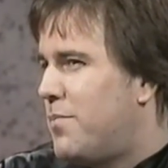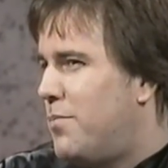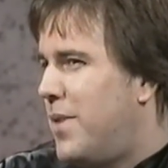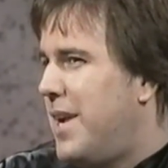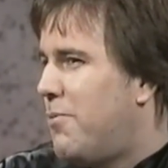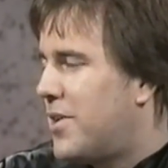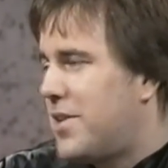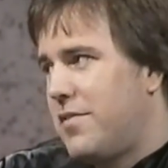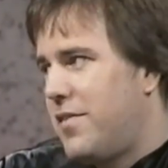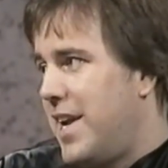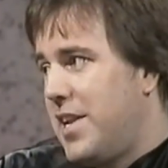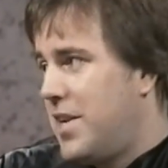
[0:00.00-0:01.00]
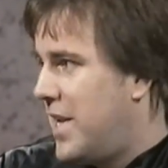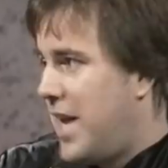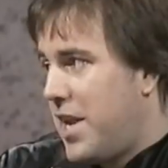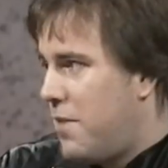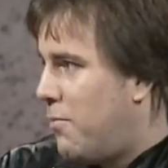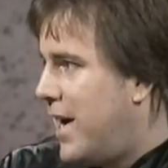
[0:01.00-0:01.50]
we weren't divided in
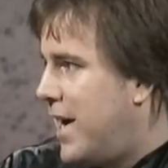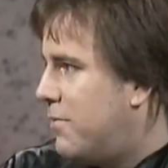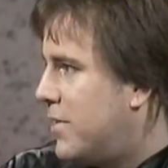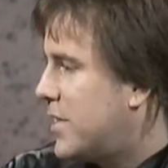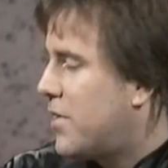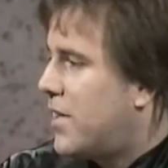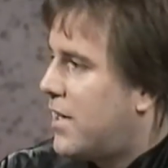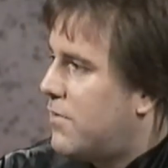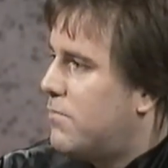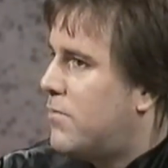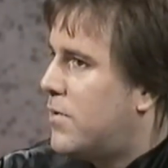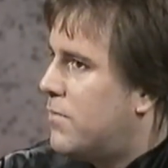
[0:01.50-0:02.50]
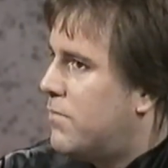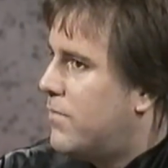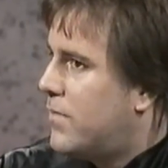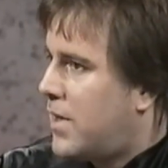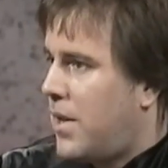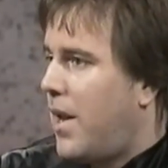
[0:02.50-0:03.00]
any way, which I think we're
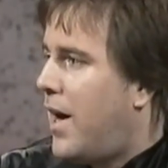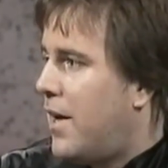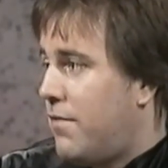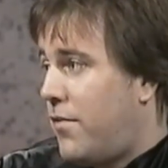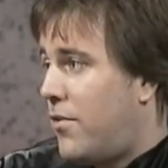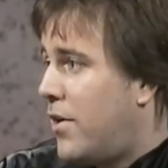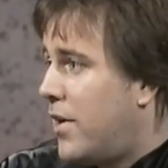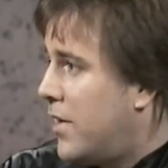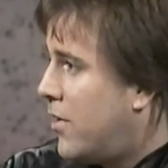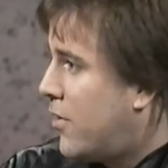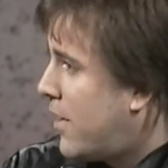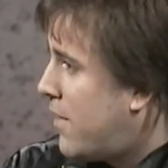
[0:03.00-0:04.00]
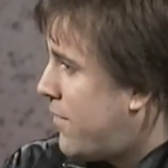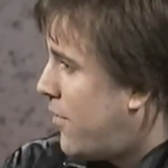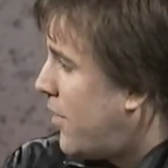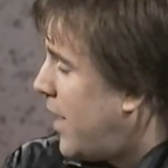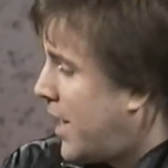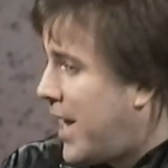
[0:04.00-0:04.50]
glad for and lucky
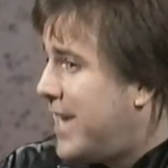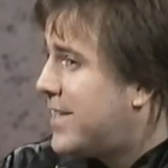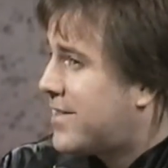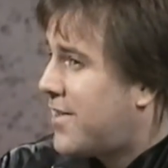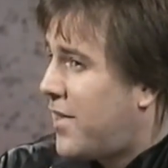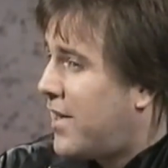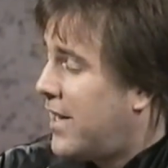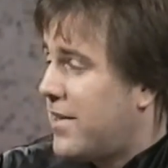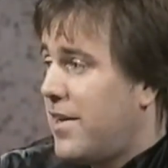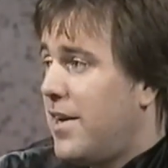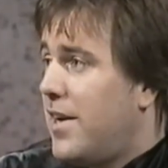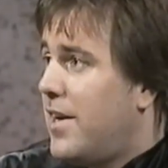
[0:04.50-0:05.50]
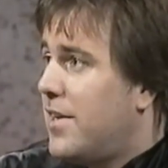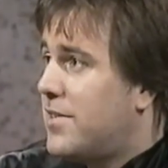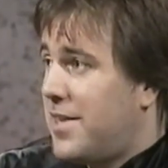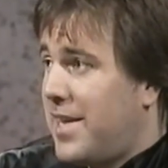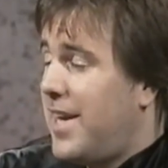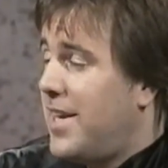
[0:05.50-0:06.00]
for. And I think
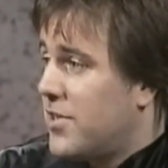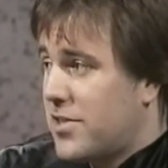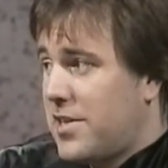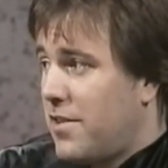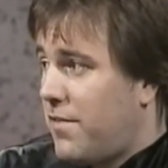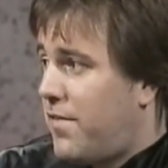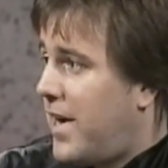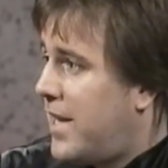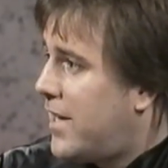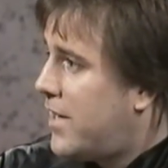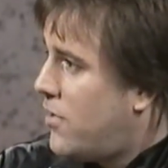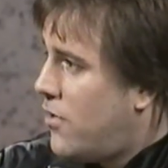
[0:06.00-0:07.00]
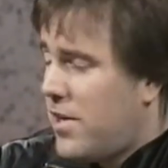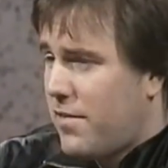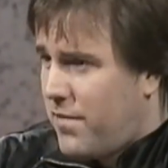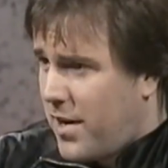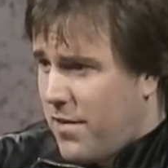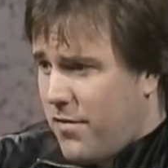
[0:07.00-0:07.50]
today you still find that. You get
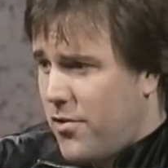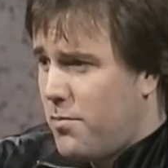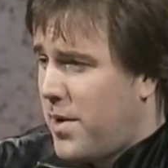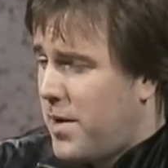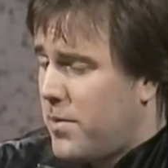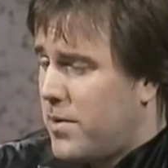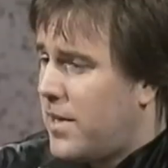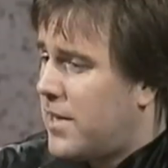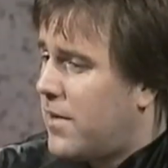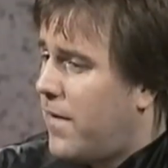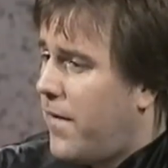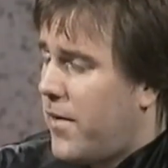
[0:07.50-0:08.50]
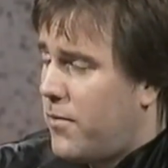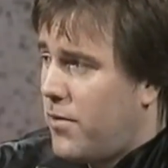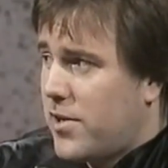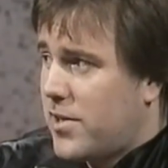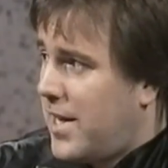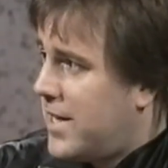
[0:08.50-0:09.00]
very few people at
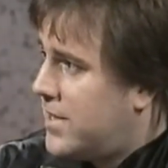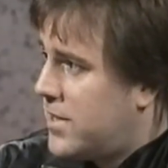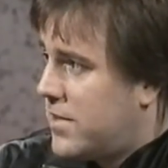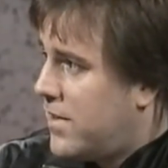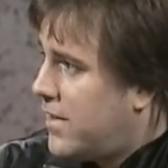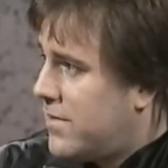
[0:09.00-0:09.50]
rock gigs that